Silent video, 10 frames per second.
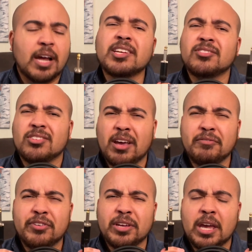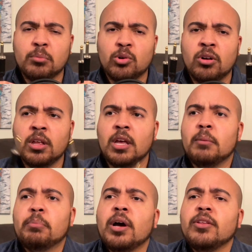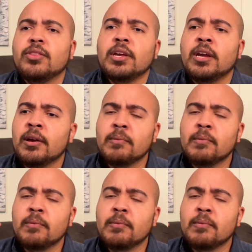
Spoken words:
I think it's a 10-foot cable, but the